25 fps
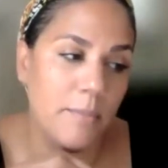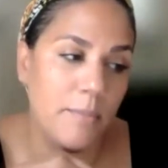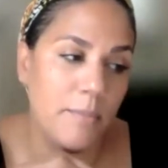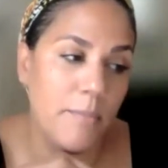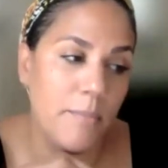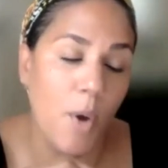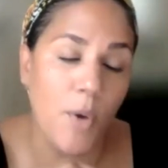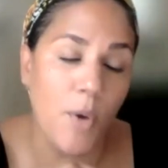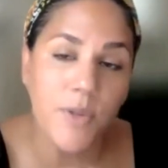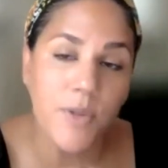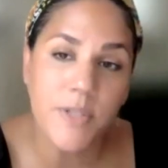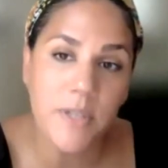
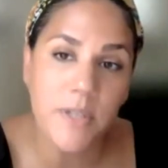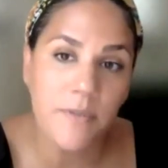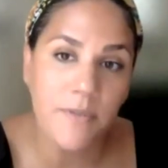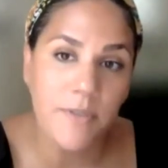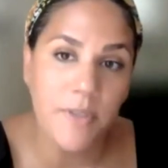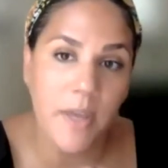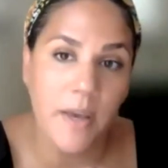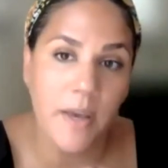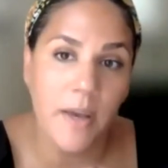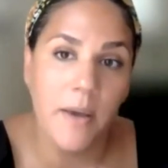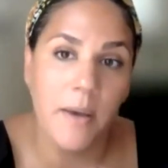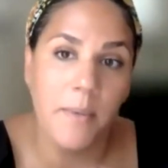most of
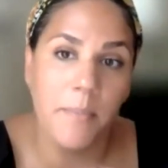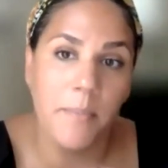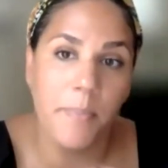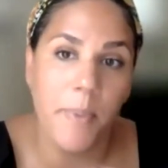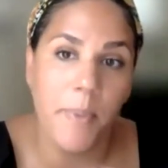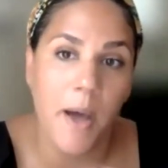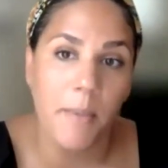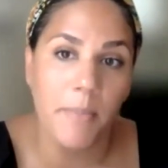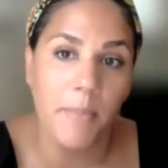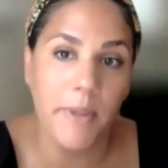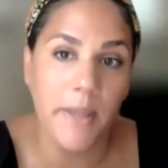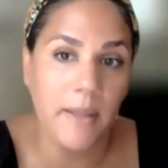the
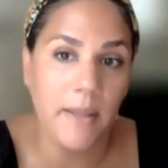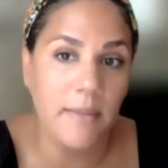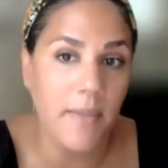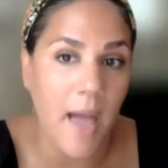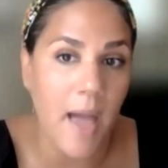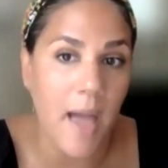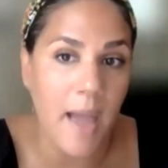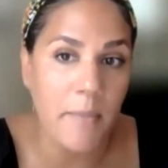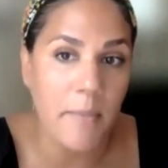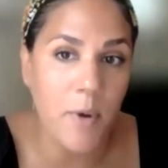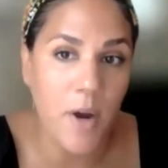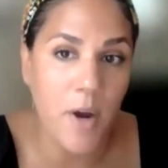public
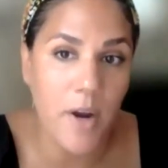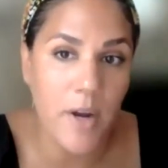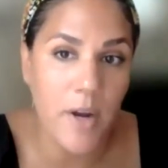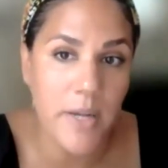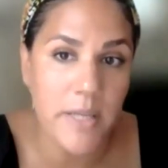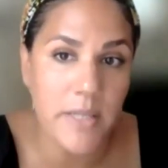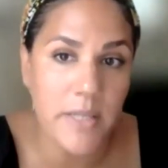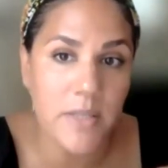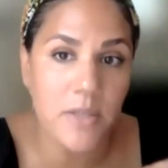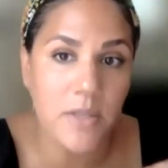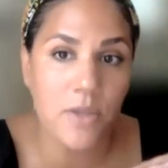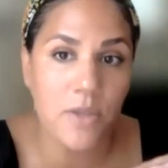
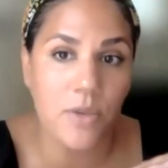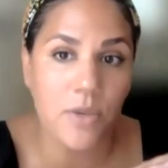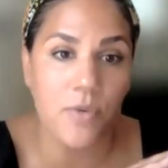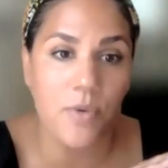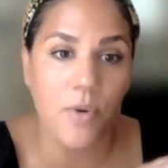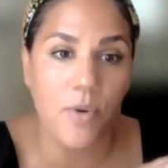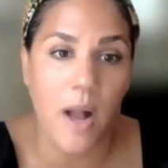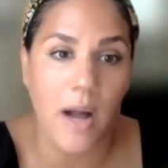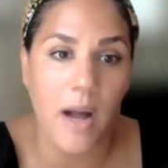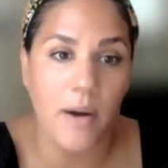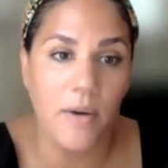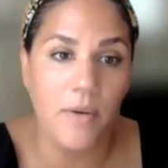libraries
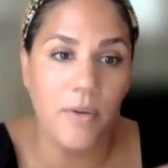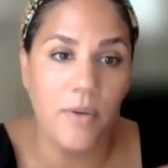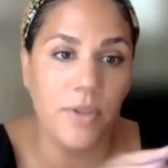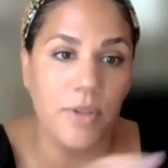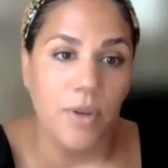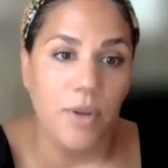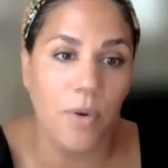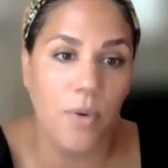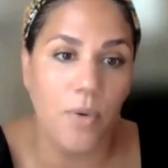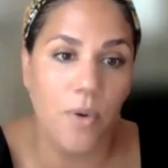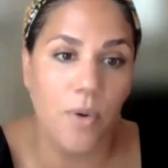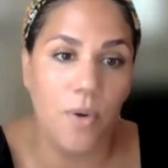throughout
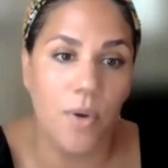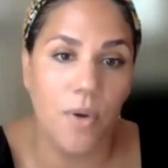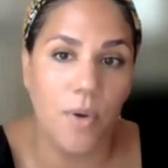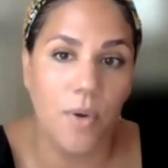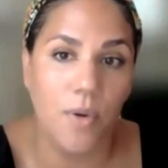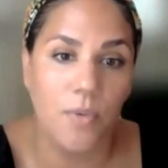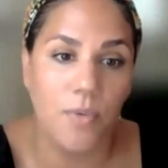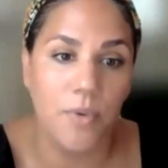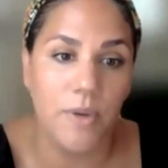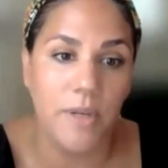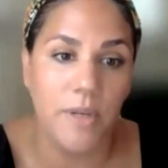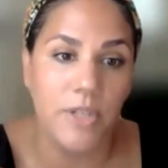the
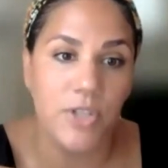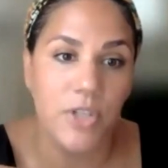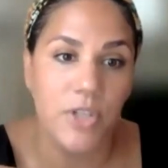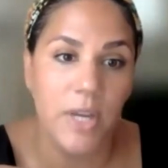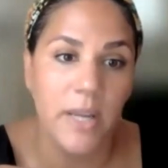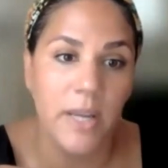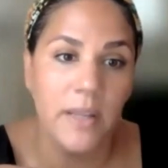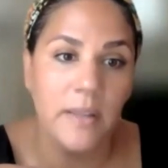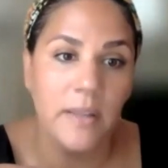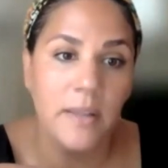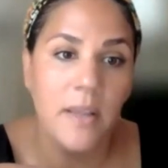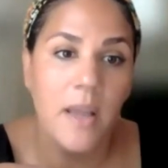whole
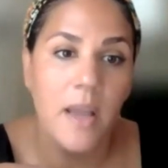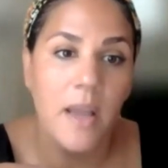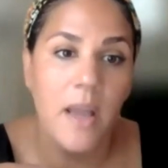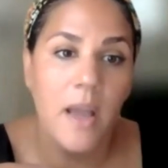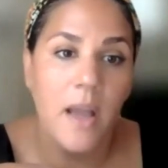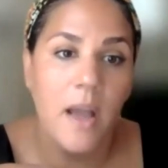region